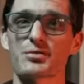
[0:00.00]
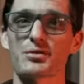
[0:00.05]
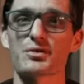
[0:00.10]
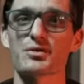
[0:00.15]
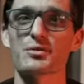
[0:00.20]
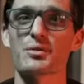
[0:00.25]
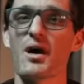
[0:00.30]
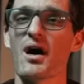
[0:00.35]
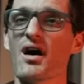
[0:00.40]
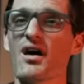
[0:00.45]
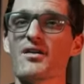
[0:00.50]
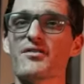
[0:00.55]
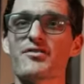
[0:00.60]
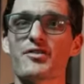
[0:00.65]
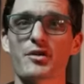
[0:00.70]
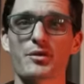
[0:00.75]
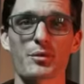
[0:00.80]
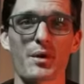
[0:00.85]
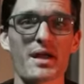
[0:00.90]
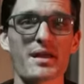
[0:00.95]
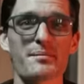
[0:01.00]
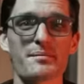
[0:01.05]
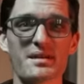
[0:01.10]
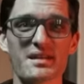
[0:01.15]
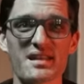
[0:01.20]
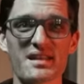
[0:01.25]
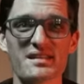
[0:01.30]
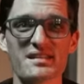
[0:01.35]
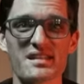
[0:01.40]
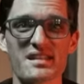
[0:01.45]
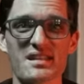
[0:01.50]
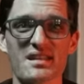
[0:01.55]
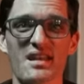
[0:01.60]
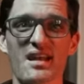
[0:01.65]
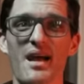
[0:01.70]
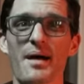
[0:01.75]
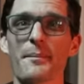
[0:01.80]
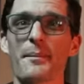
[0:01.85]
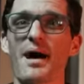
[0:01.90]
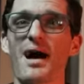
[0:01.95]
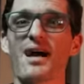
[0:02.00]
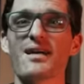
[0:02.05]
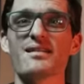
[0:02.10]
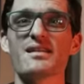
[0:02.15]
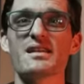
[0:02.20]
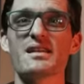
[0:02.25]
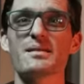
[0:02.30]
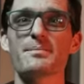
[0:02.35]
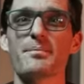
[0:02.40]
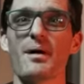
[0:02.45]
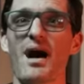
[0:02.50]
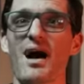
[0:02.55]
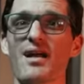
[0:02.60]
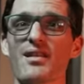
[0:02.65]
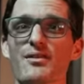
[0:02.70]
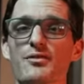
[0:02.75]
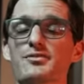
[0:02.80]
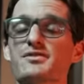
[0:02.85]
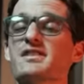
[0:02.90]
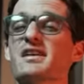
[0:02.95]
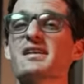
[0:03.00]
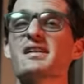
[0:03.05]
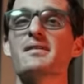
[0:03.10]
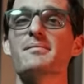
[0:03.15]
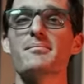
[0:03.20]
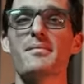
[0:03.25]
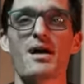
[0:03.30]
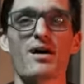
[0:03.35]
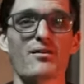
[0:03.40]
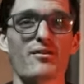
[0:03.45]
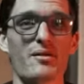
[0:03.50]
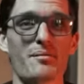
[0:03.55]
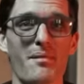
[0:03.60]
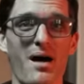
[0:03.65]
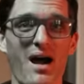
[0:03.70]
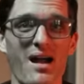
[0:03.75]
crew of the Great McGinty piloted by Lieutenant Melvin